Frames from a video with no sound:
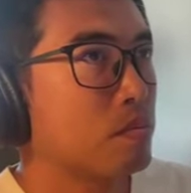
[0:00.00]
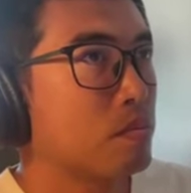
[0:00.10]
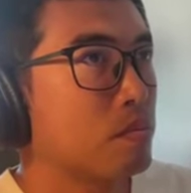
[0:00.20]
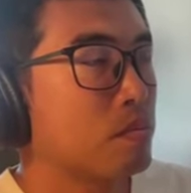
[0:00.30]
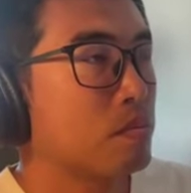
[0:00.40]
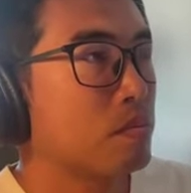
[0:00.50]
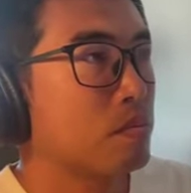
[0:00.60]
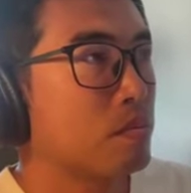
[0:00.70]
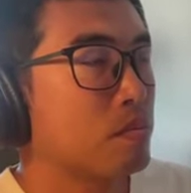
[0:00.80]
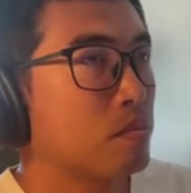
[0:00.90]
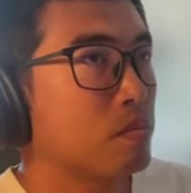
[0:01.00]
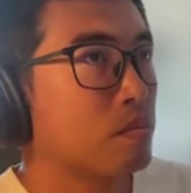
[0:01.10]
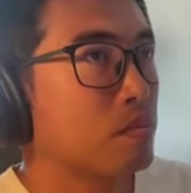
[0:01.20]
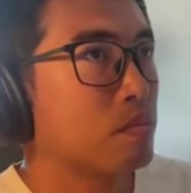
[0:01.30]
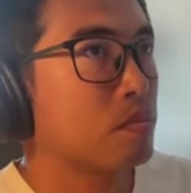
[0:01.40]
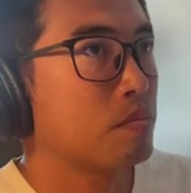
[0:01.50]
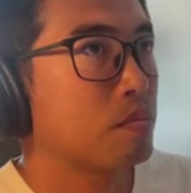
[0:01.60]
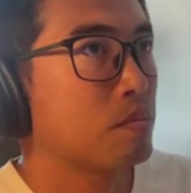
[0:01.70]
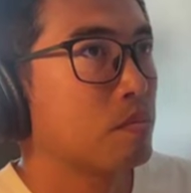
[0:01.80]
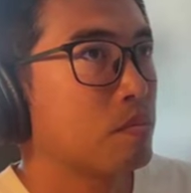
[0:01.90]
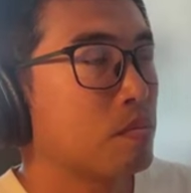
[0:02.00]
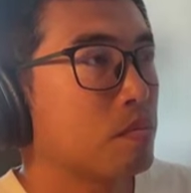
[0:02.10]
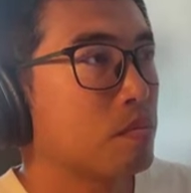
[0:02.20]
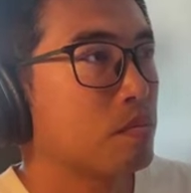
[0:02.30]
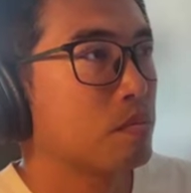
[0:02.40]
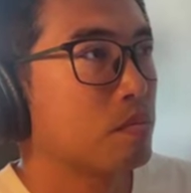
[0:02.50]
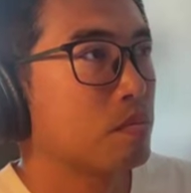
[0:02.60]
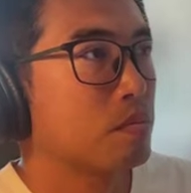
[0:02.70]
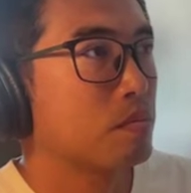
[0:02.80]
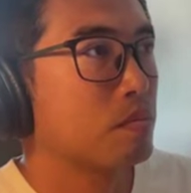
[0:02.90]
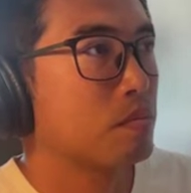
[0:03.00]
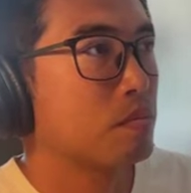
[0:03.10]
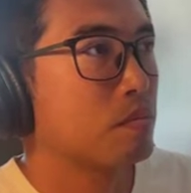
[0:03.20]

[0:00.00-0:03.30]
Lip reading: [no speech]